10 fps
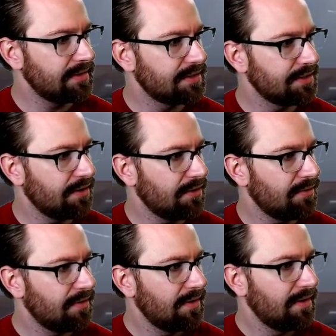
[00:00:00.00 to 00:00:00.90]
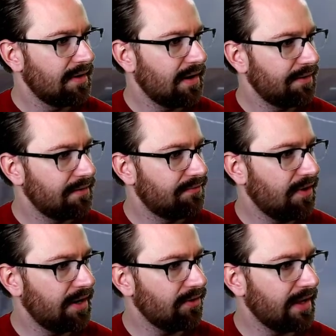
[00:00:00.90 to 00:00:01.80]
So uh, the
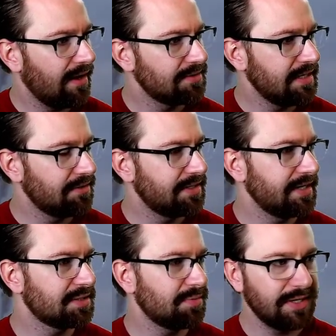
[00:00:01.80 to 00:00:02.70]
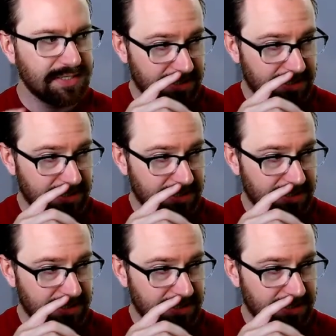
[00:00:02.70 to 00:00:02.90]
final countdown takes place